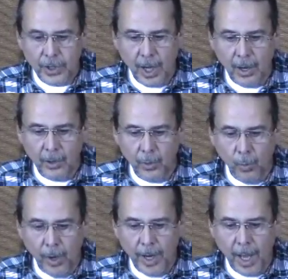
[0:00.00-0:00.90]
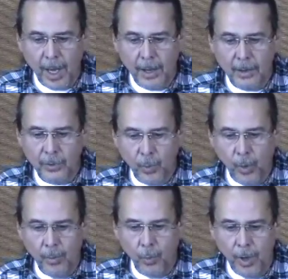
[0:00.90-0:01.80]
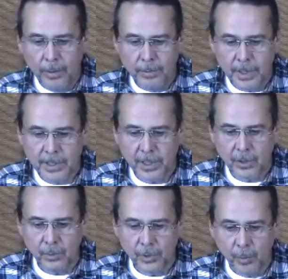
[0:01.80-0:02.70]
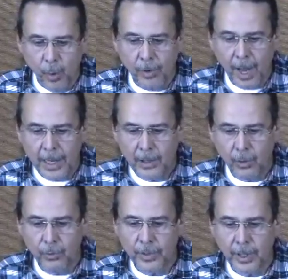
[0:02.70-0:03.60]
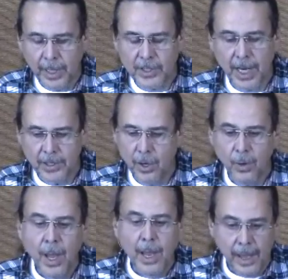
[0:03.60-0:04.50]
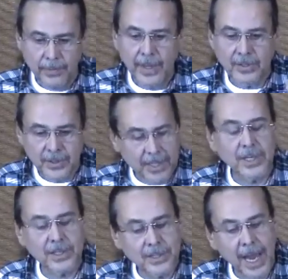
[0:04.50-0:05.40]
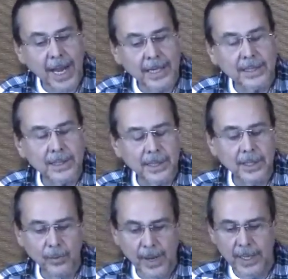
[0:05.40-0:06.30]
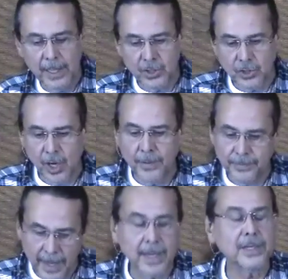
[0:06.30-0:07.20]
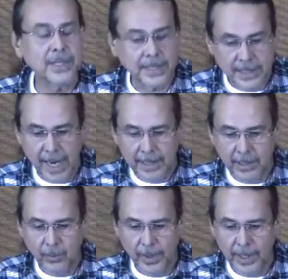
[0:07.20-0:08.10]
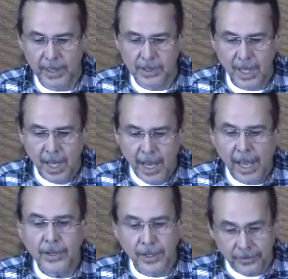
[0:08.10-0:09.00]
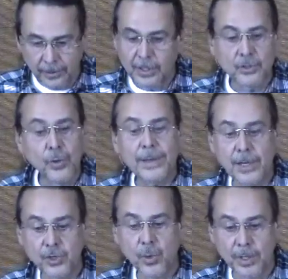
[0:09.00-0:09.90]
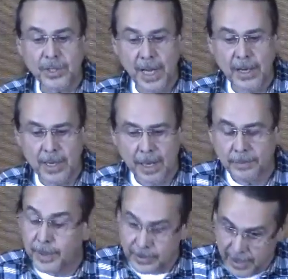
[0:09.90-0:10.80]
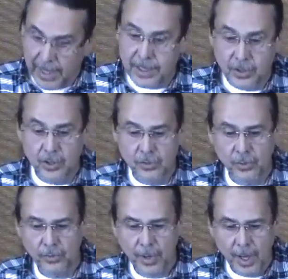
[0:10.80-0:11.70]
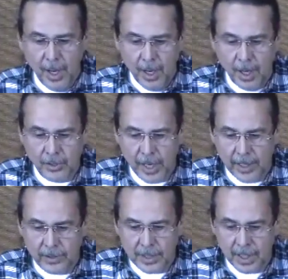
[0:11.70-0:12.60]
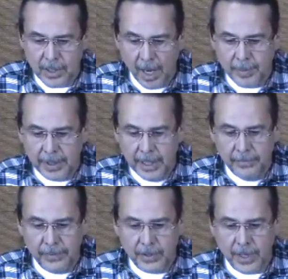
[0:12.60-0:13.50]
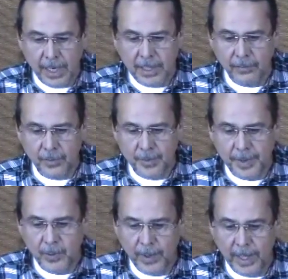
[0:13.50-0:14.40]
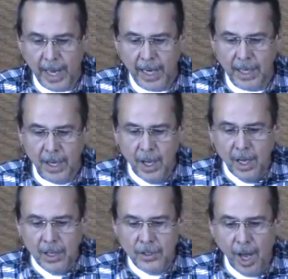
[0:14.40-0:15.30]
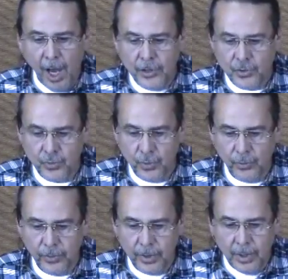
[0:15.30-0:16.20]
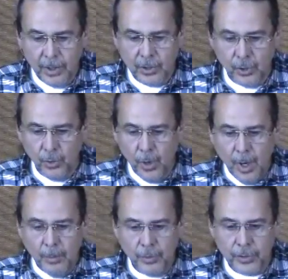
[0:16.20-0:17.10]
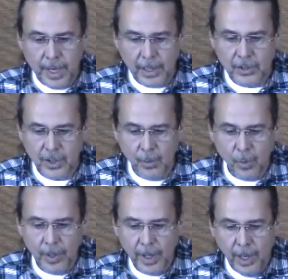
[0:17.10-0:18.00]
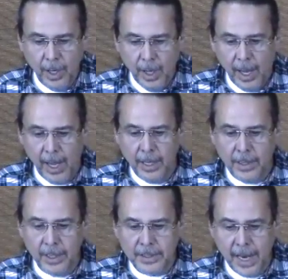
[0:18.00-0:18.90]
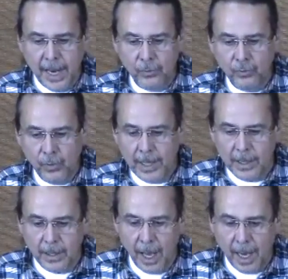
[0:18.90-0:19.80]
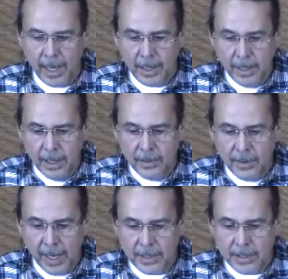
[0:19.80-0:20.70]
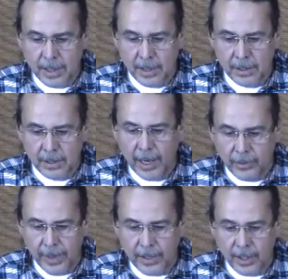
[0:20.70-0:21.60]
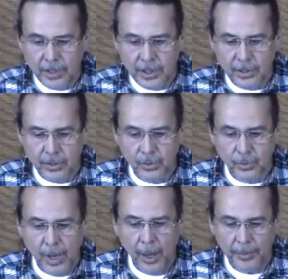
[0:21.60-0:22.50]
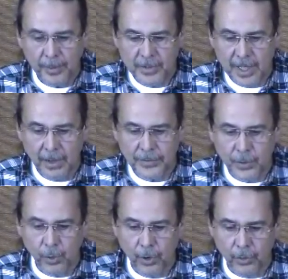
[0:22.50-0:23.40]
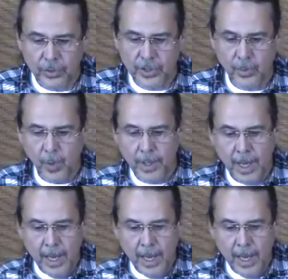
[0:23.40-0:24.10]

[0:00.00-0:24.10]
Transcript: Uh, the one, I, the one, one. Let's see. The, the more I learn, the less I know, and that's exactly the way it is, John. That is exactly the way it is. And it's great that you understand that because that is the truth. Uh, Janet says, I believe there's a difference between a non truth to protect someone and a downright lie that uh, liar that does it to help themselves or hurt someone.